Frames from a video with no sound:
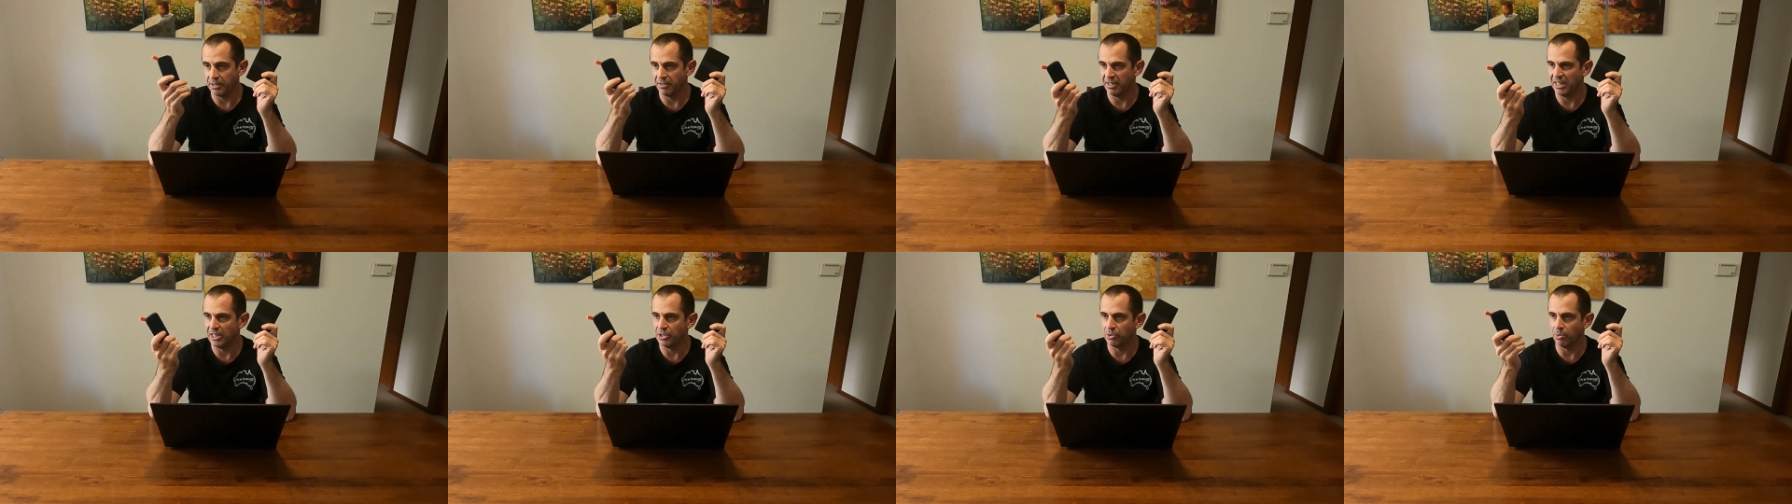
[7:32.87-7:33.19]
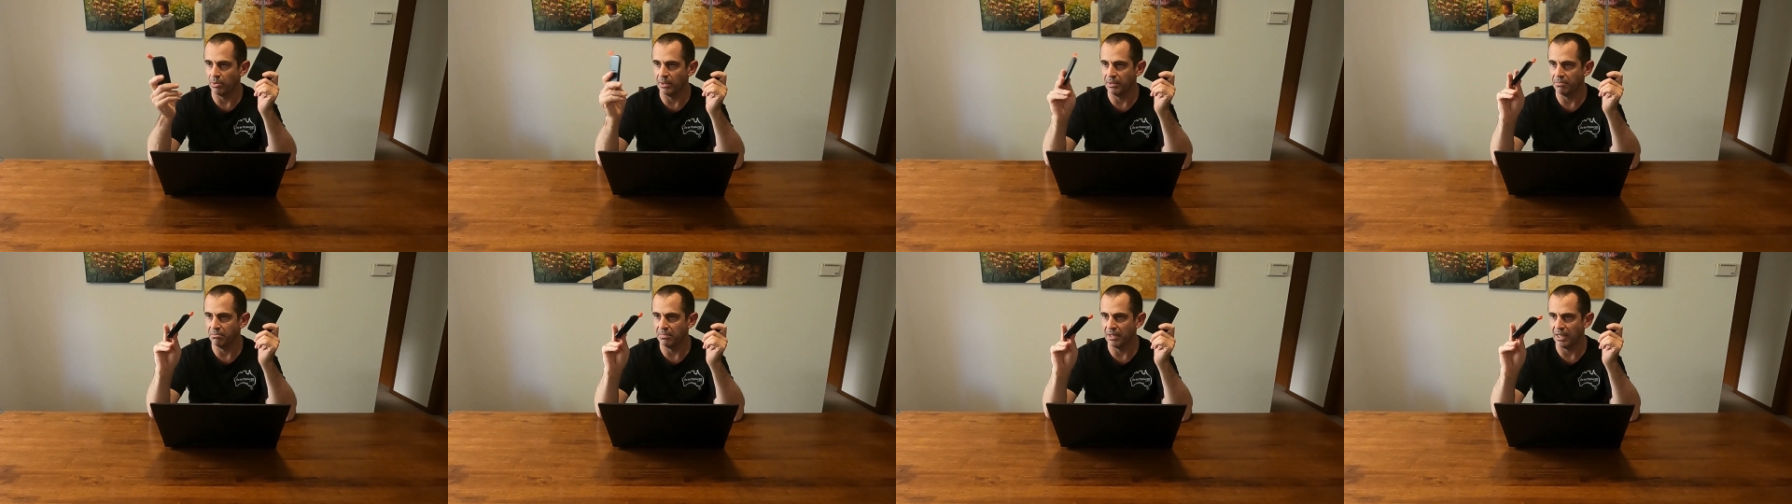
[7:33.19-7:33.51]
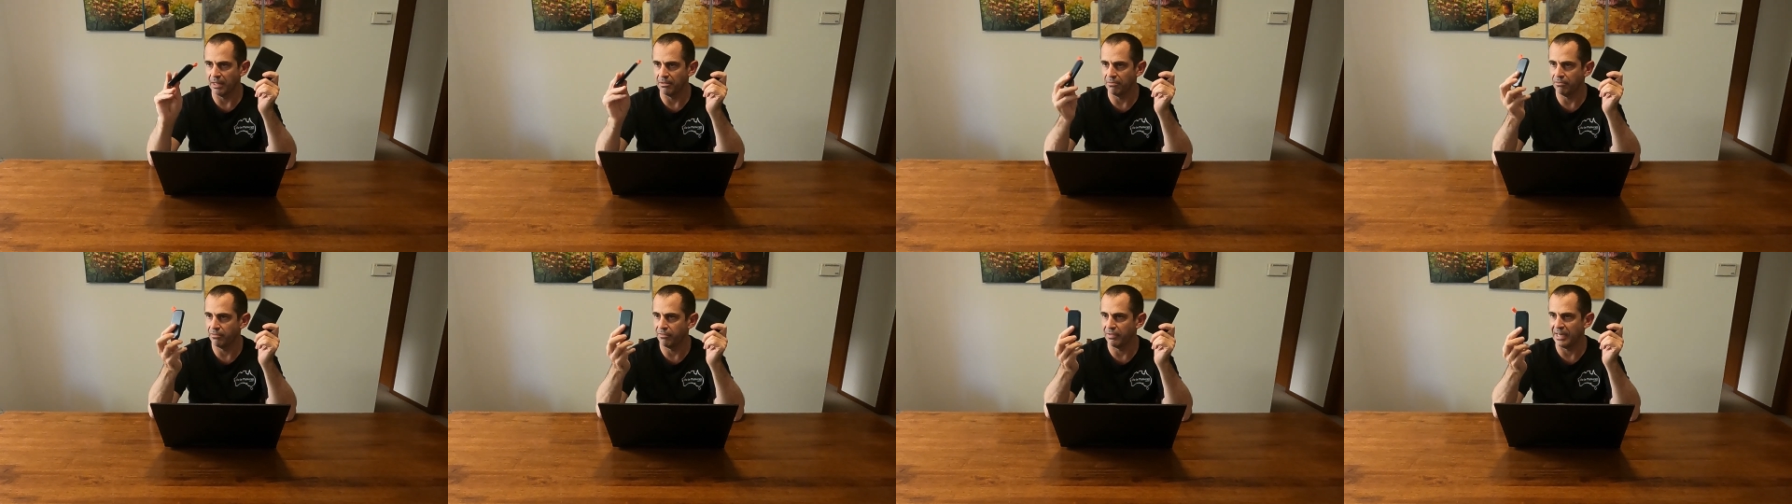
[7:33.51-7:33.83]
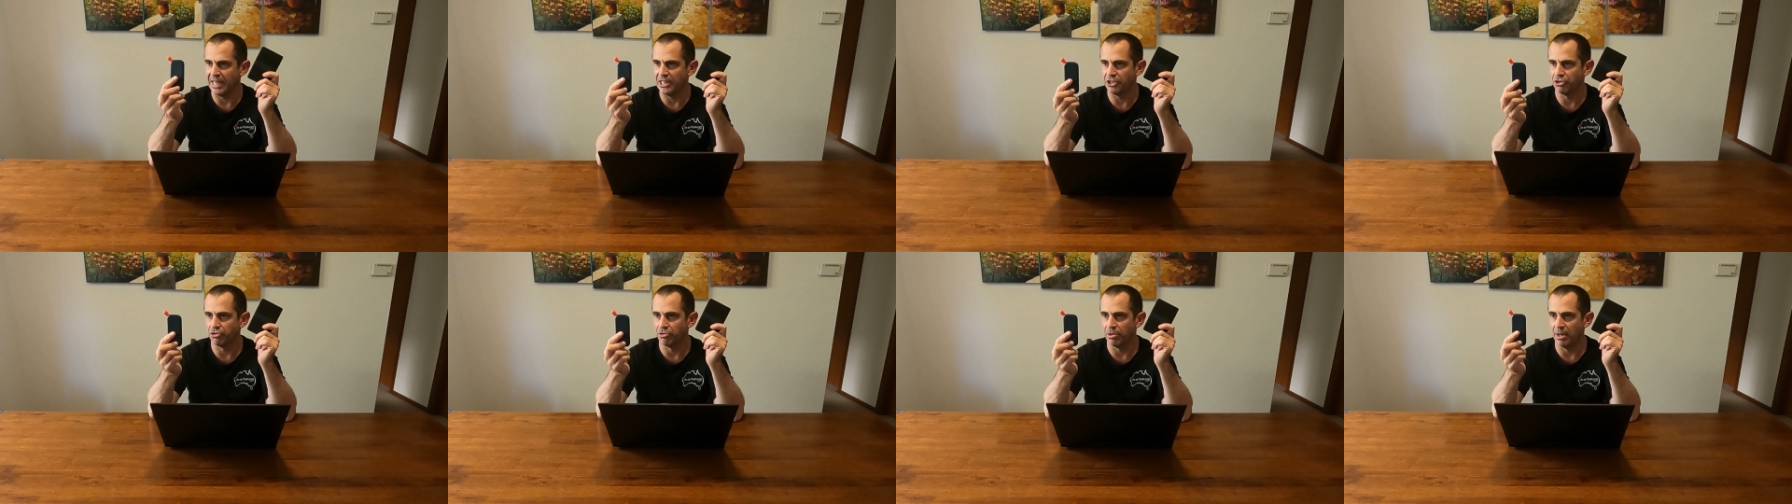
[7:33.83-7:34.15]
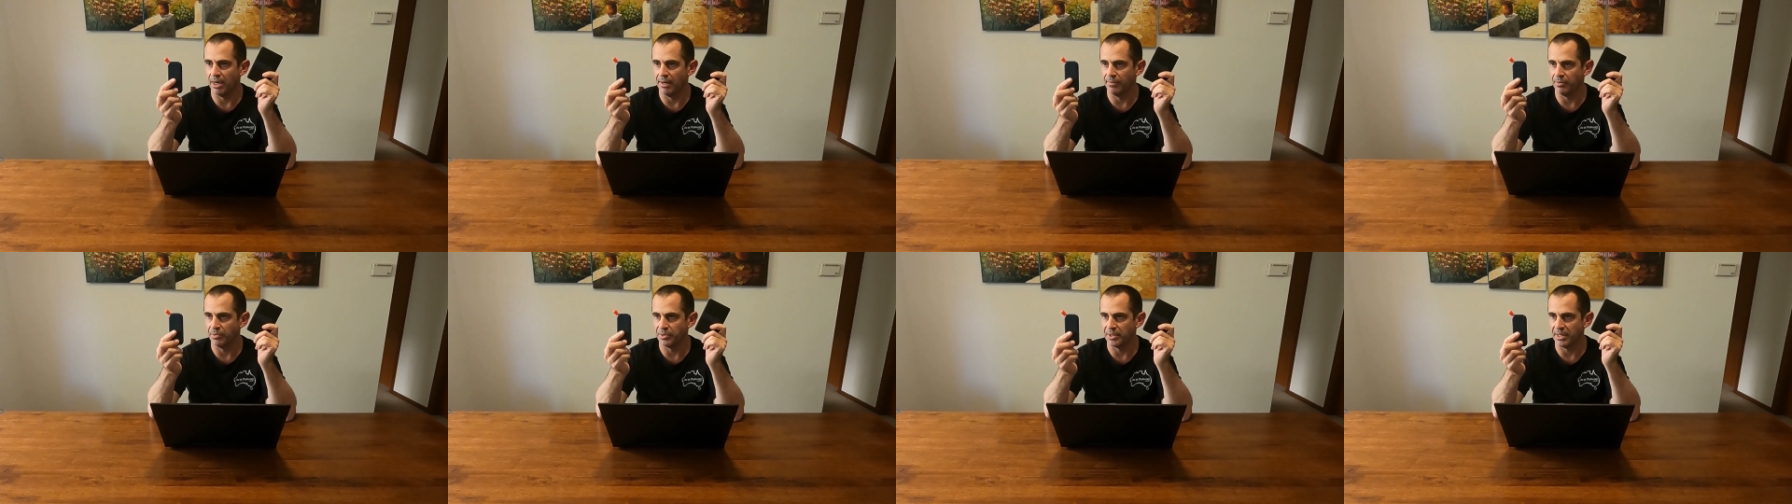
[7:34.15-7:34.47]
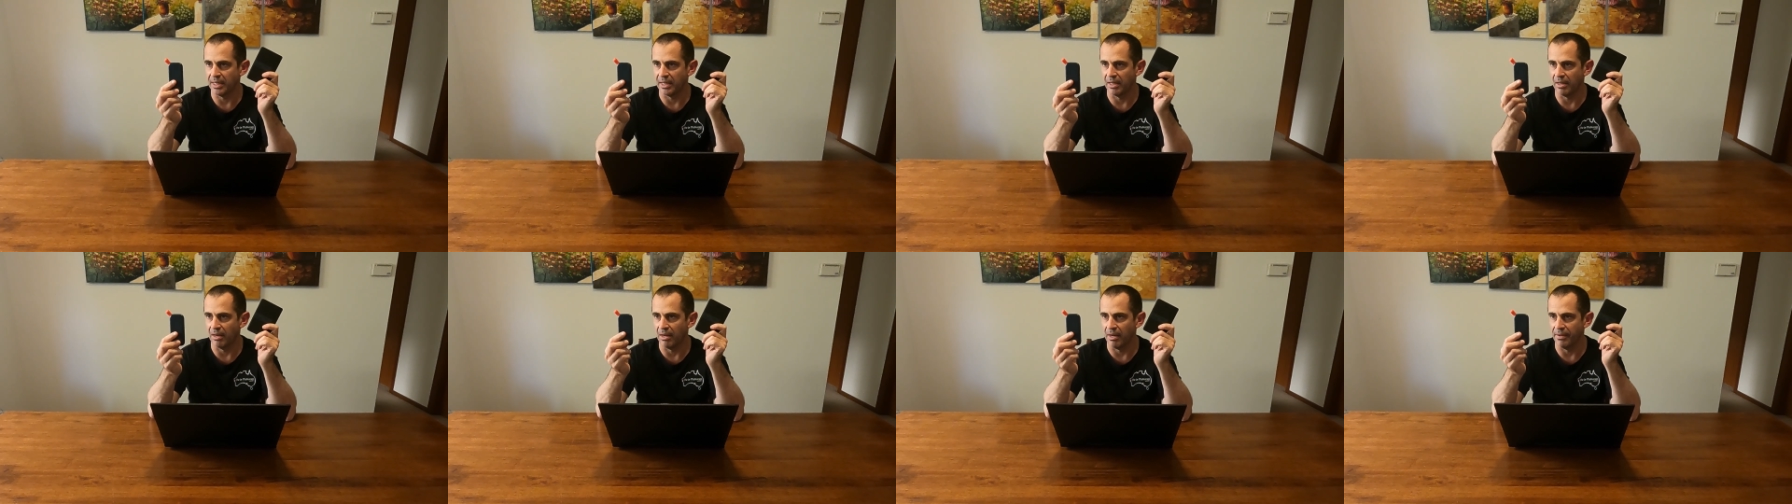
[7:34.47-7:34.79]
I think it's all in like flash drive or
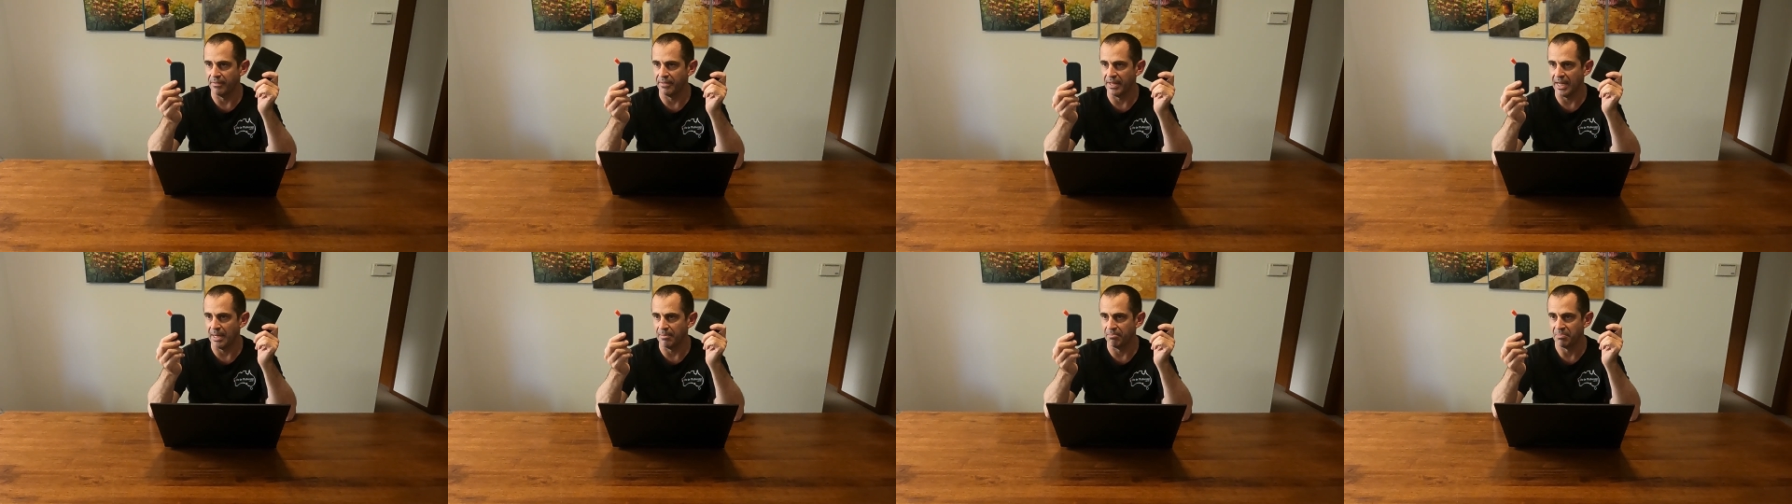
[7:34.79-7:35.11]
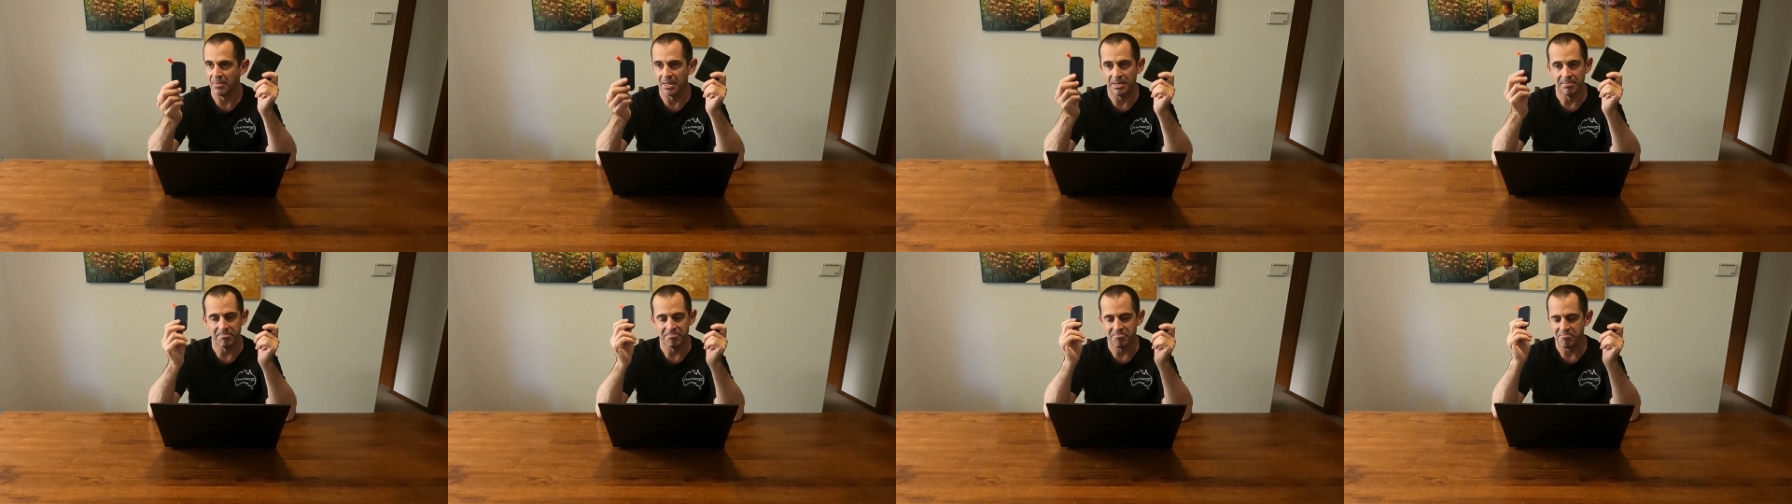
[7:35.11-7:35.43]
something like that.